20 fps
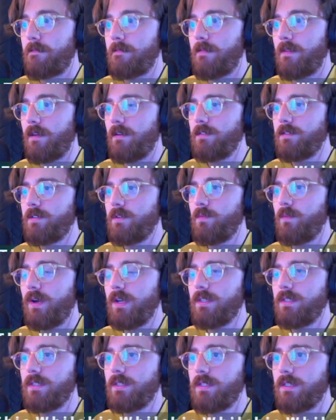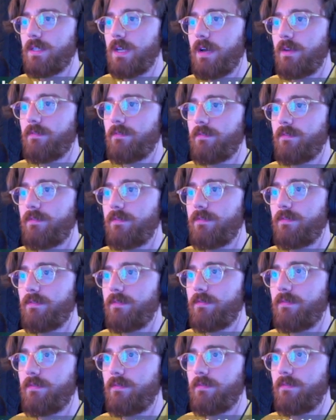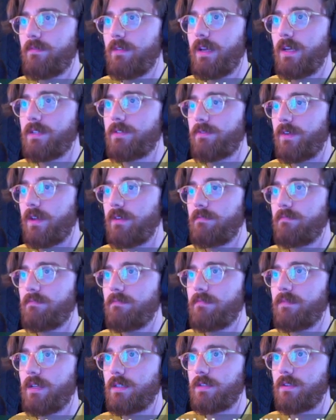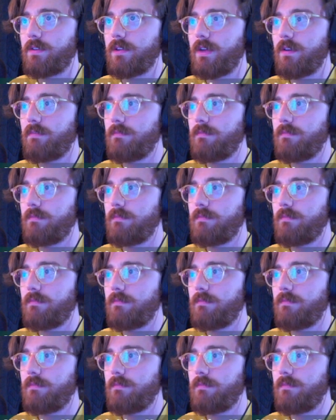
Also, why is this not... That's fine. That's okay.